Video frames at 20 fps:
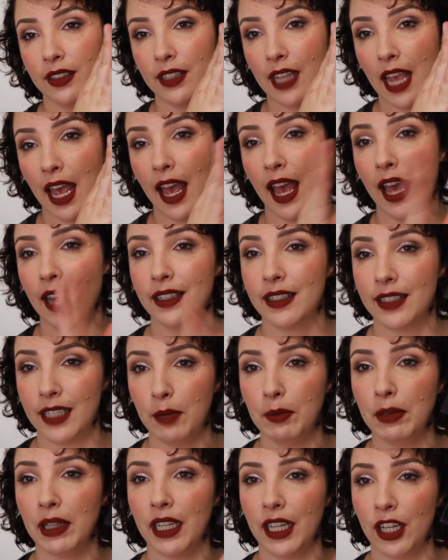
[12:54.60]
I had
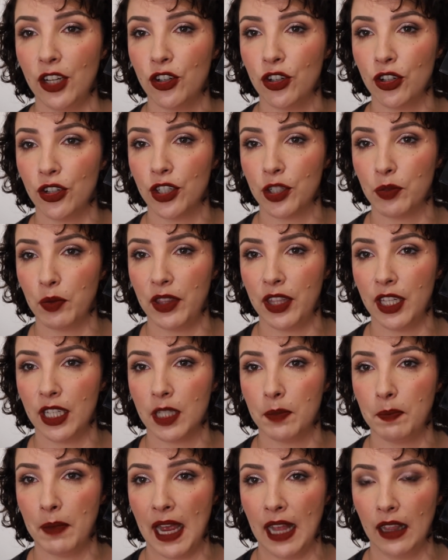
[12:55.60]
similar issues with
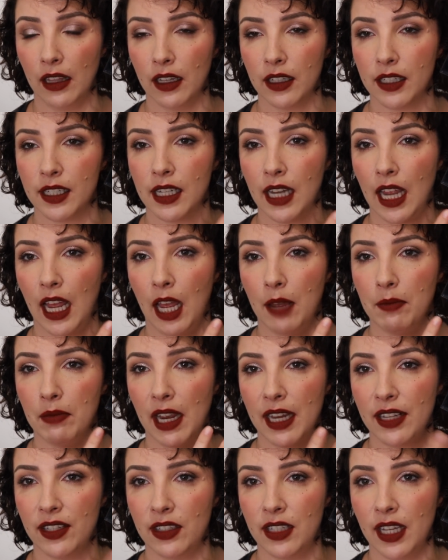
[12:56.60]
this palette.
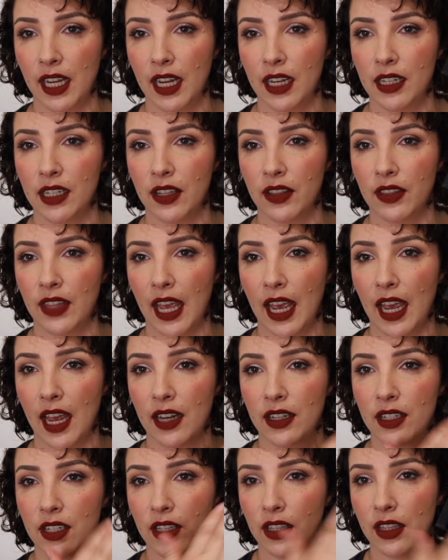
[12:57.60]
I said
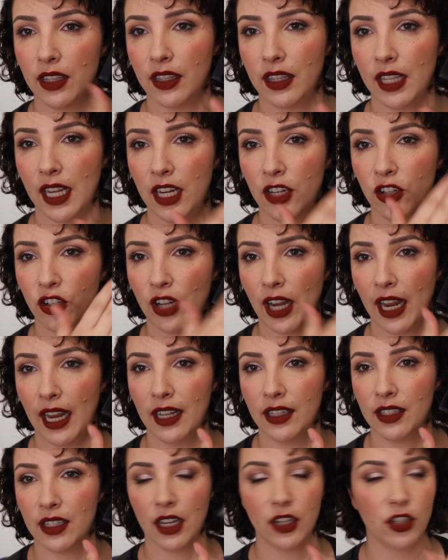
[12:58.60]
that these
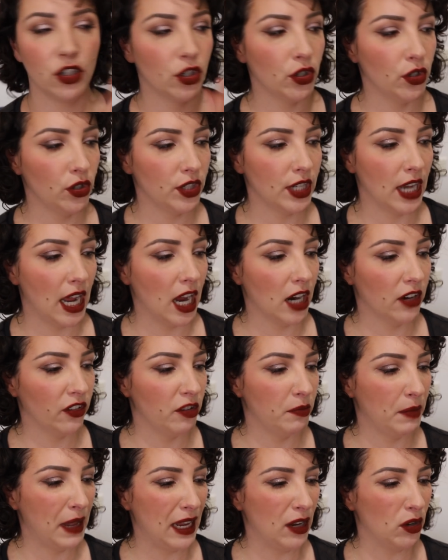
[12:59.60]
shades are too dark
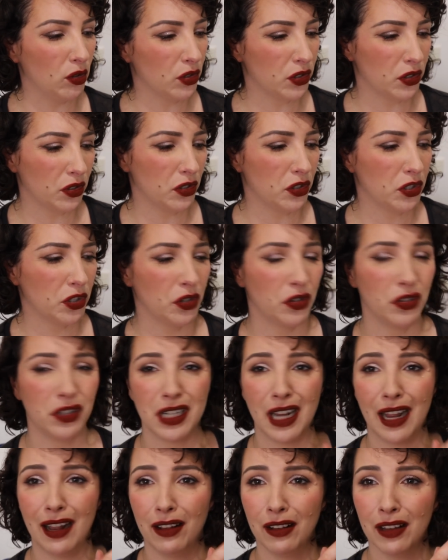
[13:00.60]
for me, or sort of too
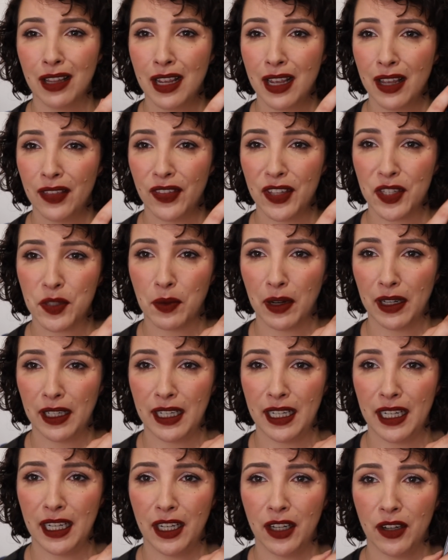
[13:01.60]
dull. This one
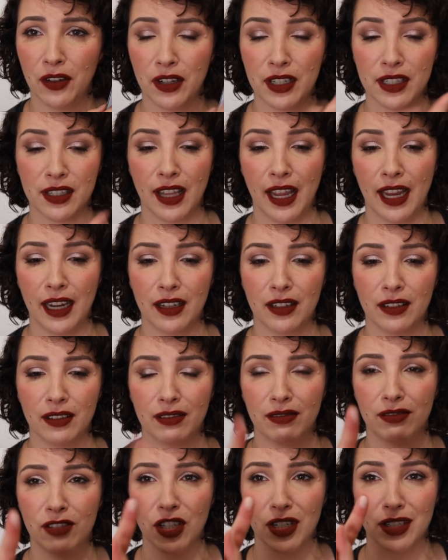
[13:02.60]
here is like,
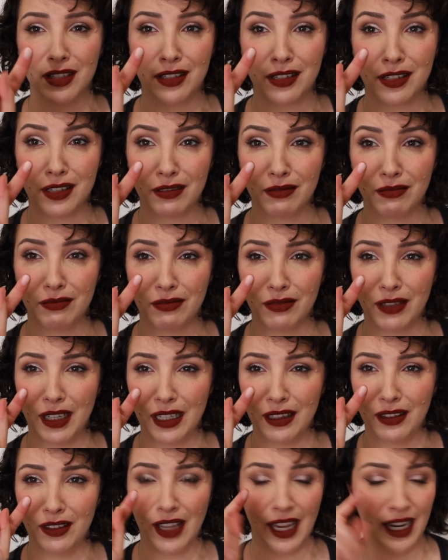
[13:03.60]
just
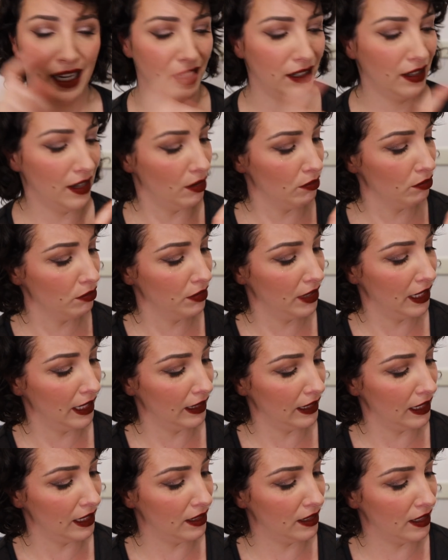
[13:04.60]
like a
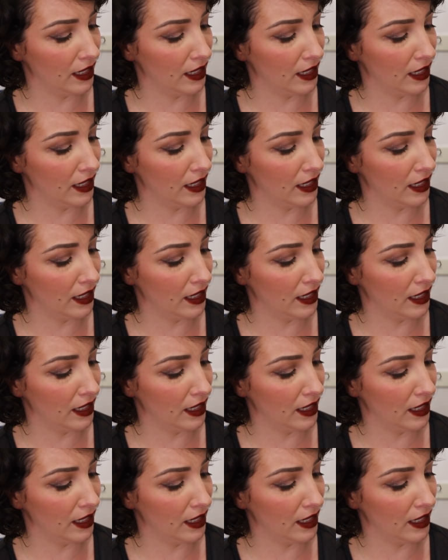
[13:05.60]
really